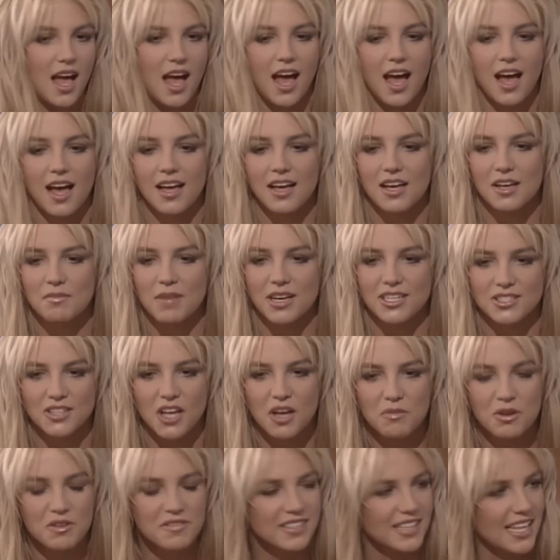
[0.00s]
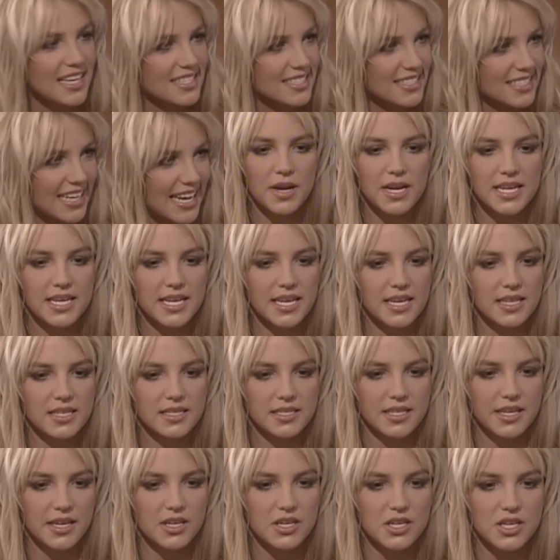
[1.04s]
and survival. This is how
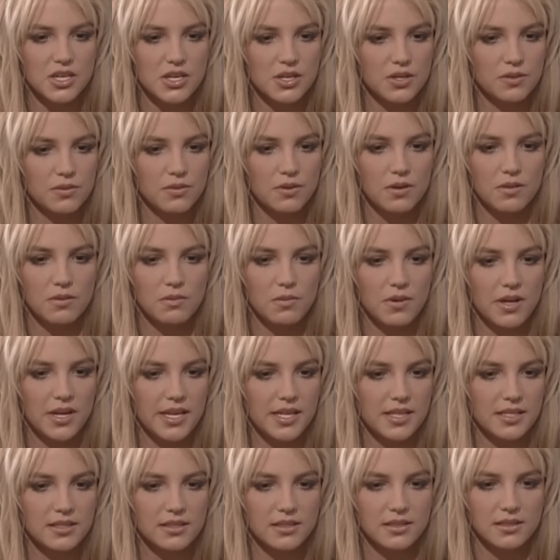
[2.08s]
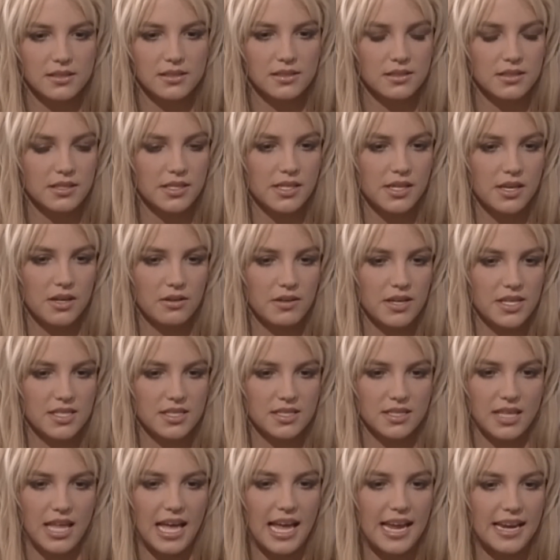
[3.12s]
Britney Spears broke free.
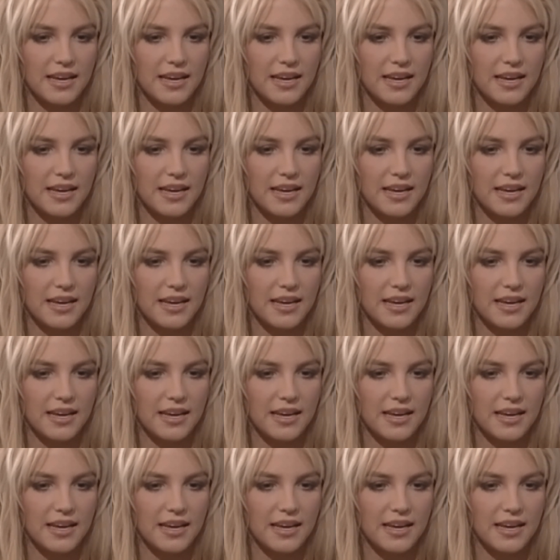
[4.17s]
This